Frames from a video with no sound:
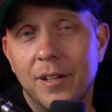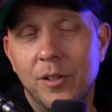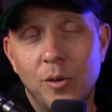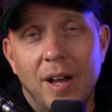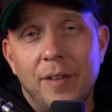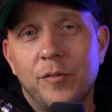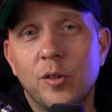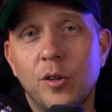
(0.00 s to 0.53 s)
you
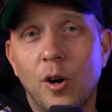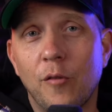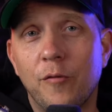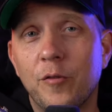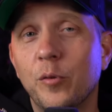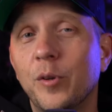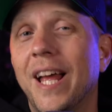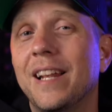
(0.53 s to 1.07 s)
have to go
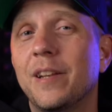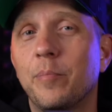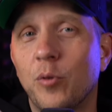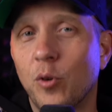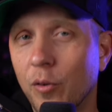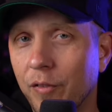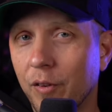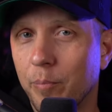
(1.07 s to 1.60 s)
through that
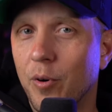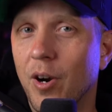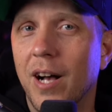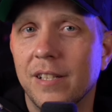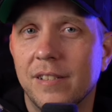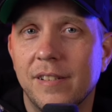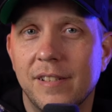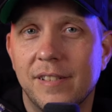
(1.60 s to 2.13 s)
approval
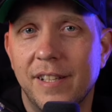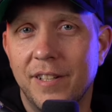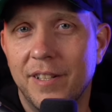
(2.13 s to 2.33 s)
process.